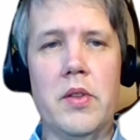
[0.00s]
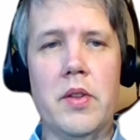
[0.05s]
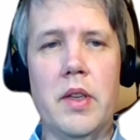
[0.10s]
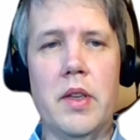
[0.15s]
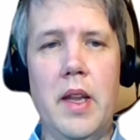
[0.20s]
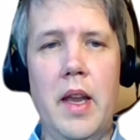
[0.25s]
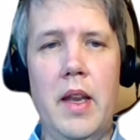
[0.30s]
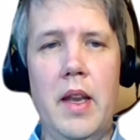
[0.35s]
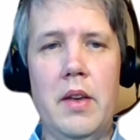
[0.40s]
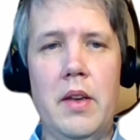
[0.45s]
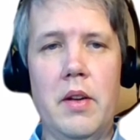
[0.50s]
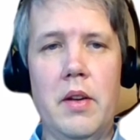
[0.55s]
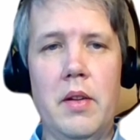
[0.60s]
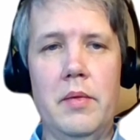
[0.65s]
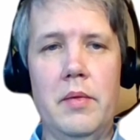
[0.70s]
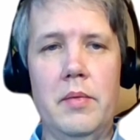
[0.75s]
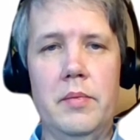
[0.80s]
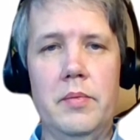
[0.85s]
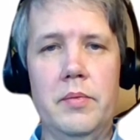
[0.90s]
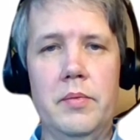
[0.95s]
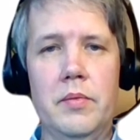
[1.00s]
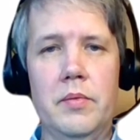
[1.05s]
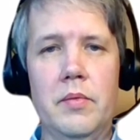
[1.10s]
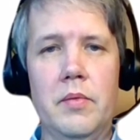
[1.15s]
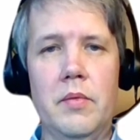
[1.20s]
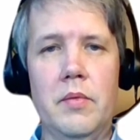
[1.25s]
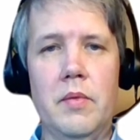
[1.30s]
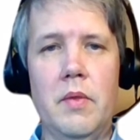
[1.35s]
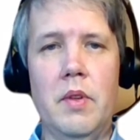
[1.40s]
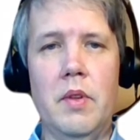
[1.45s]
the data.
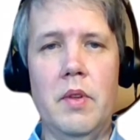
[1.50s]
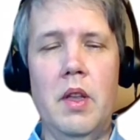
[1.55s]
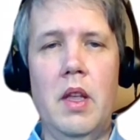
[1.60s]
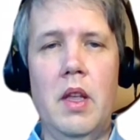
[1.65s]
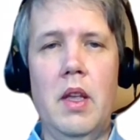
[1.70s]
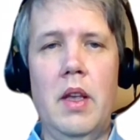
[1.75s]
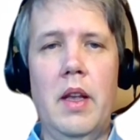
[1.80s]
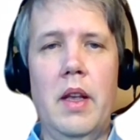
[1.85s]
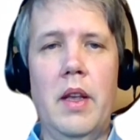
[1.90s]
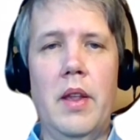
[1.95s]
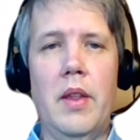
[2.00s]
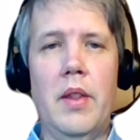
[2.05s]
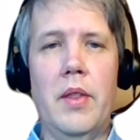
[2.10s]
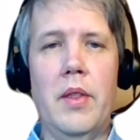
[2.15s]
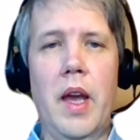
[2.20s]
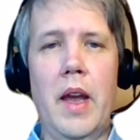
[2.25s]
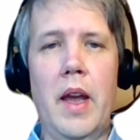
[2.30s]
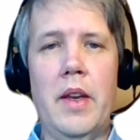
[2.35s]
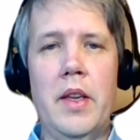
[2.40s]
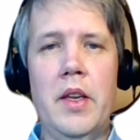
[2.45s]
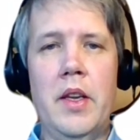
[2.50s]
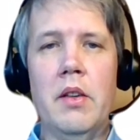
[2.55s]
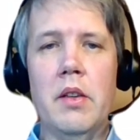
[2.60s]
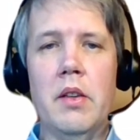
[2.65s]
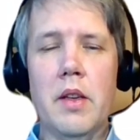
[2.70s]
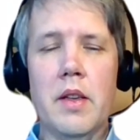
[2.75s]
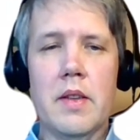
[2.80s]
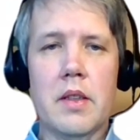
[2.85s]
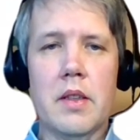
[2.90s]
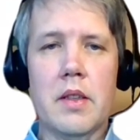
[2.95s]
The idea
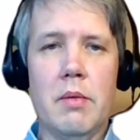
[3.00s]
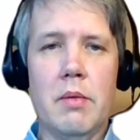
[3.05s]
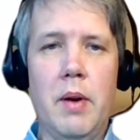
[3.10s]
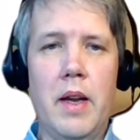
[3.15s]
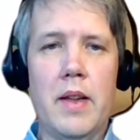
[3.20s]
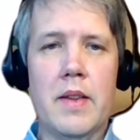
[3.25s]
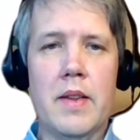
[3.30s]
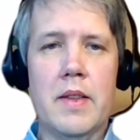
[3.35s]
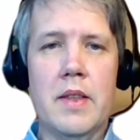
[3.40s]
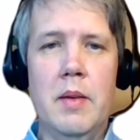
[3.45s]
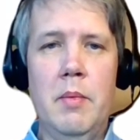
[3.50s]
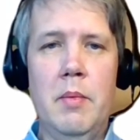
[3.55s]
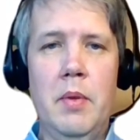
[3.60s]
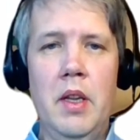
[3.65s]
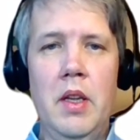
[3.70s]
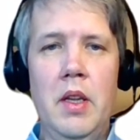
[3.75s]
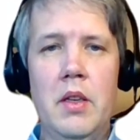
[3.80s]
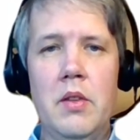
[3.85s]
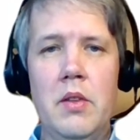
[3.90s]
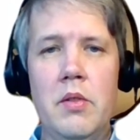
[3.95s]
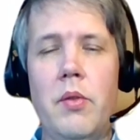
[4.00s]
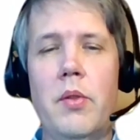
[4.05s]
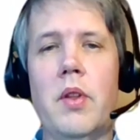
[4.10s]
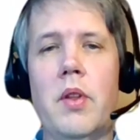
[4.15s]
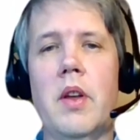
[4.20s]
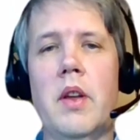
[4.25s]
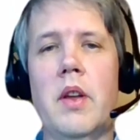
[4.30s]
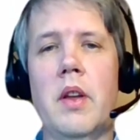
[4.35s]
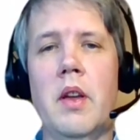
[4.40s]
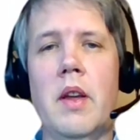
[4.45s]
is quite similar to
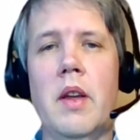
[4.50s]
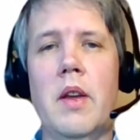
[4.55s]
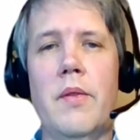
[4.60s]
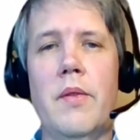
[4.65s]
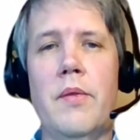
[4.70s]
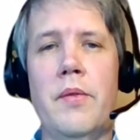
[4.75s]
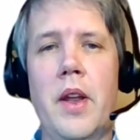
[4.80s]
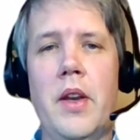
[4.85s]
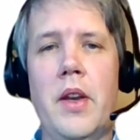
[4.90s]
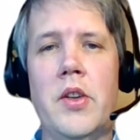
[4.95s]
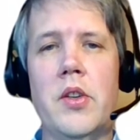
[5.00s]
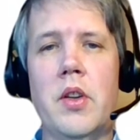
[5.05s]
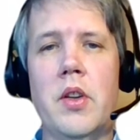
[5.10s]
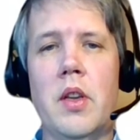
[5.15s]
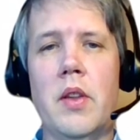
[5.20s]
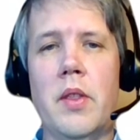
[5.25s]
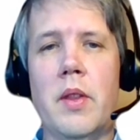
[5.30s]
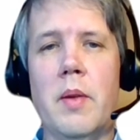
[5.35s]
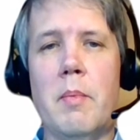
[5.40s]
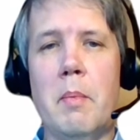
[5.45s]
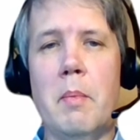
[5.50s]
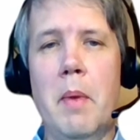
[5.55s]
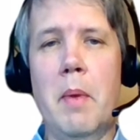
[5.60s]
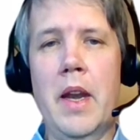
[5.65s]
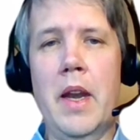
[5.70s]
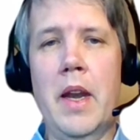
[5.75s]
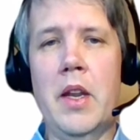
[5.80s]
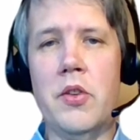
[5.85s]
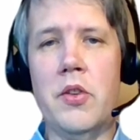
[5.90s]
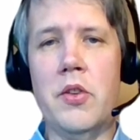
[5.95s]
the fetching the
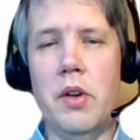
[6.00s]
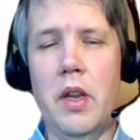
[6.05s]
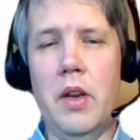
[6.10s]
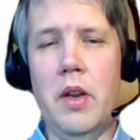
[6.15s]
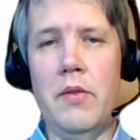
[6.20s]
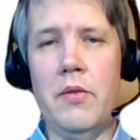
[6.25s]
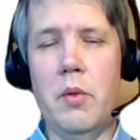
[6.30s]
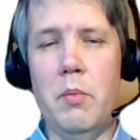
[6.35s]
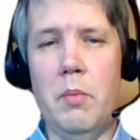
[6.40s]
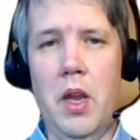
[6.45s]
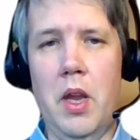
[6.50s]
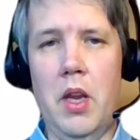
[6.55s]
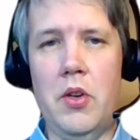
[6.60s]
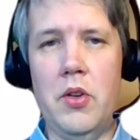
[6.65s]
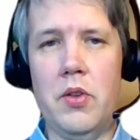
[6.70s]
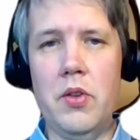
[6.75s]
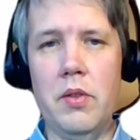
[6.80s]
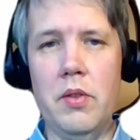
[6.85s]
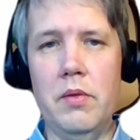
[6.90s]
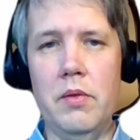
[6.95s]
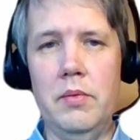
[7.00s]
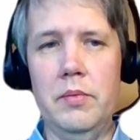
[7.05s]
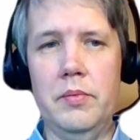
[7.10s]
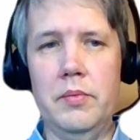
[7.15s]
manager information.